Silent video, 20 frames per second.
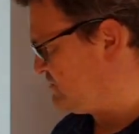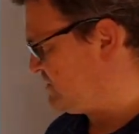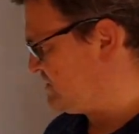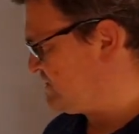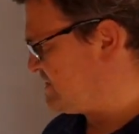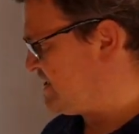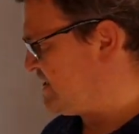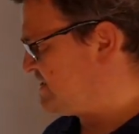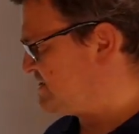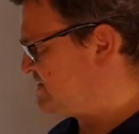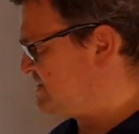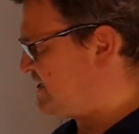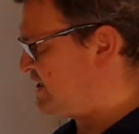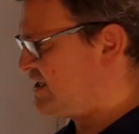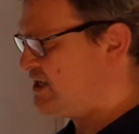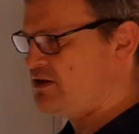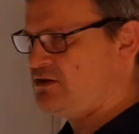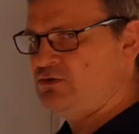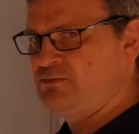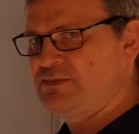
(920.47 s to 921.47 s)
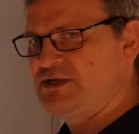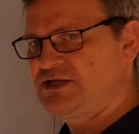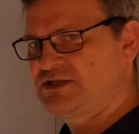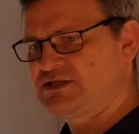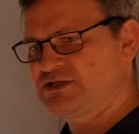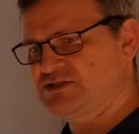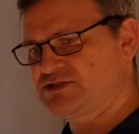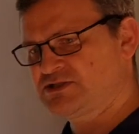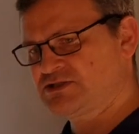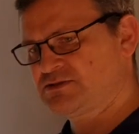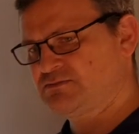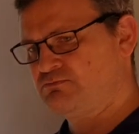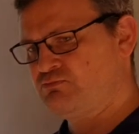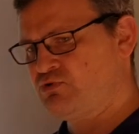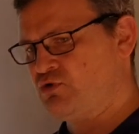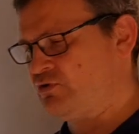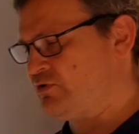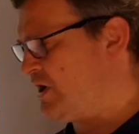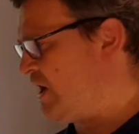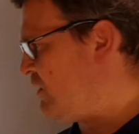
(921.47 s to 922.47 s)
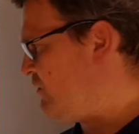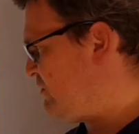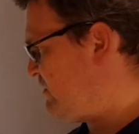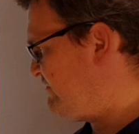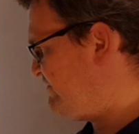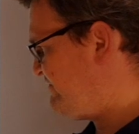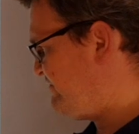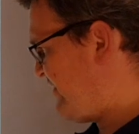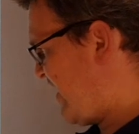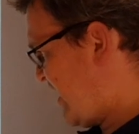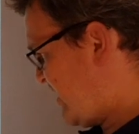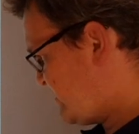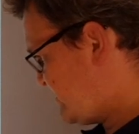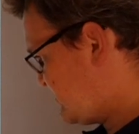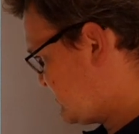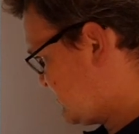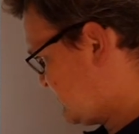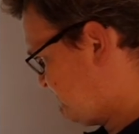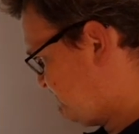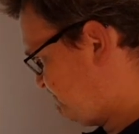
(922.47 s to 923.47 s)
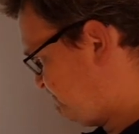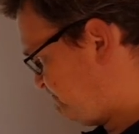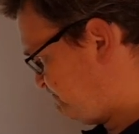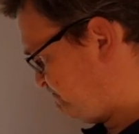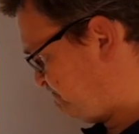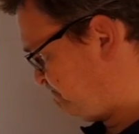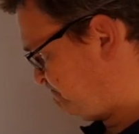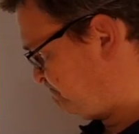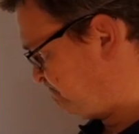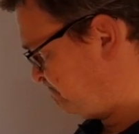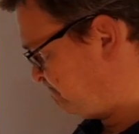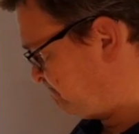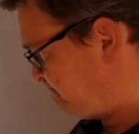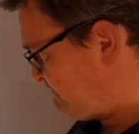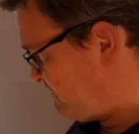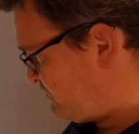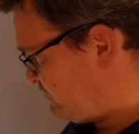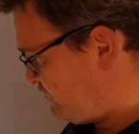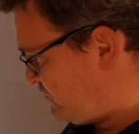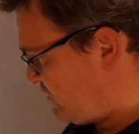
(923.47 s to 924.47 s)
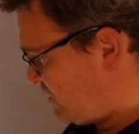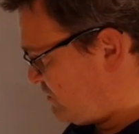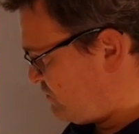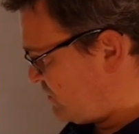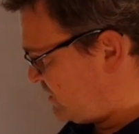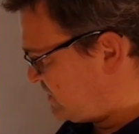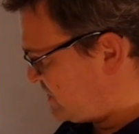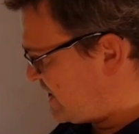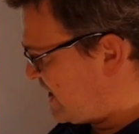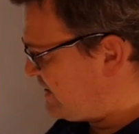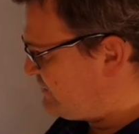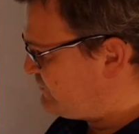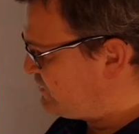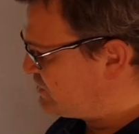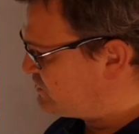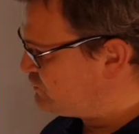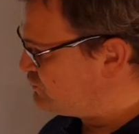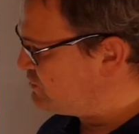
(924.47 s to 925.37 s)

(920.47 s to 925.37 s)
60 kilometers per hour fast. What can we do